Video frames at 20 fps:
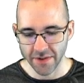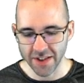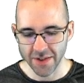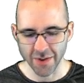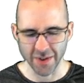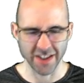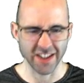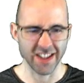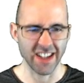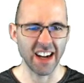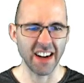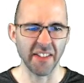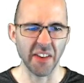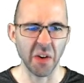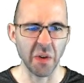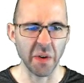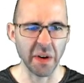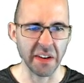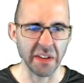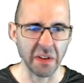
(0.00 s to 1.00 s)
this one's kind of
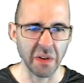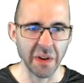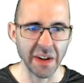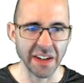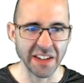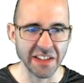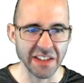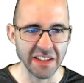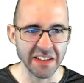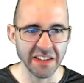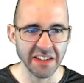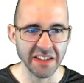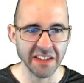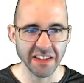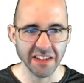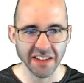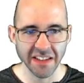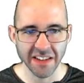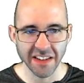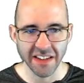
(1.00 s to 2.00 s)
a weird question.
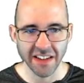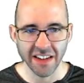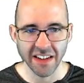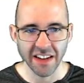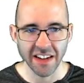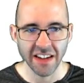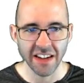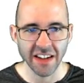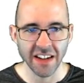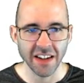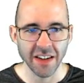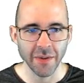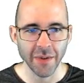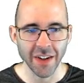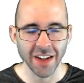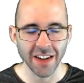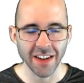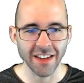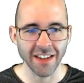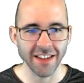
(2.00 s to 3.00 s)

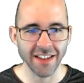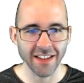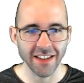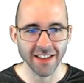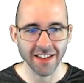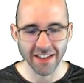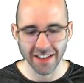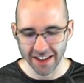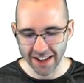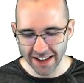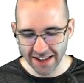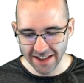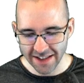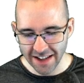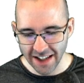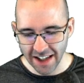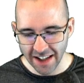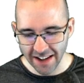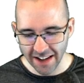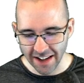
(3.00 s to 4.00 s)
But let's
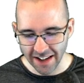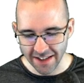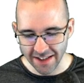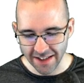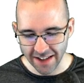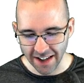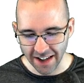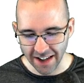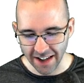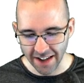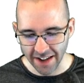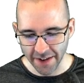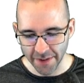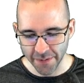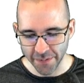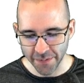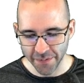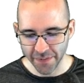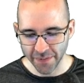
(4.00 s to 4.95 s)
say that, uh,